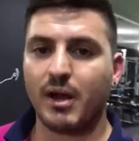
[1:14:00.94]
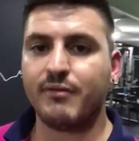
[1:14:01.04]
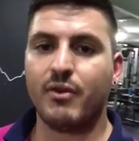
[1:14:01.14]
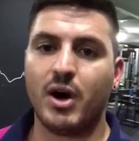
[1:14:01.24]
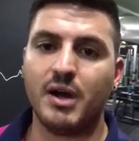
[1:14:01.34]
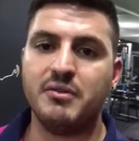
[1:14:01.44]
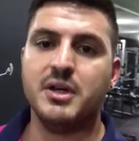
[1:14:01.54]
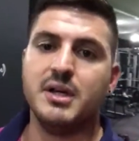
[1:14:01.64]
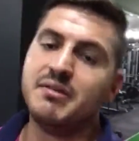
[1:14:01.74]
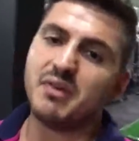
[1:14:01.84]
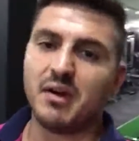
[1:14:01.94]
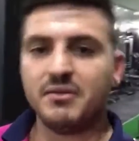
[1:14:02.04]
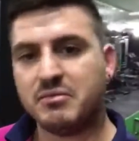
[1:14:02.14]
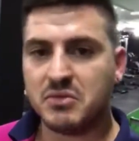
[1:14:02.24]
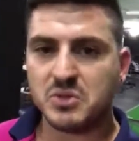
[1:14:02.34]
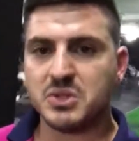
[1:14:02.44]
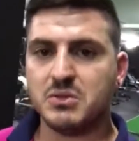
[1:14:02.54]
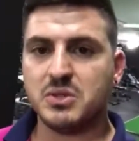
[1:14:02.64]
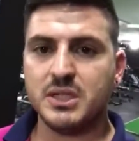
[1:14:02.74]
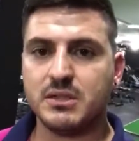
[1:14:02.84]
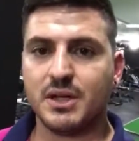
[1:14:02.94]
be like five or 6.